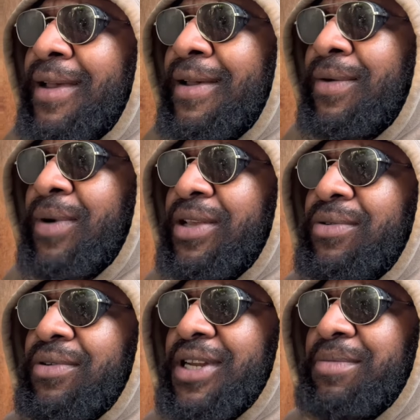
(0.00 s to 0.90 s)
Why are you
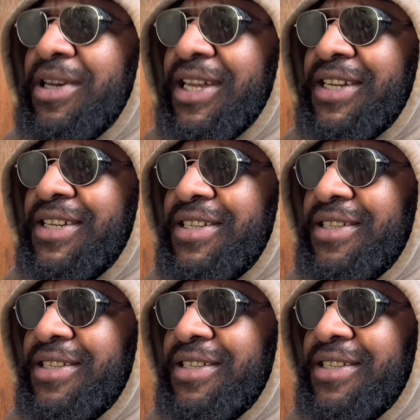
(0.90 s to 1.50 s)
looking at me like that?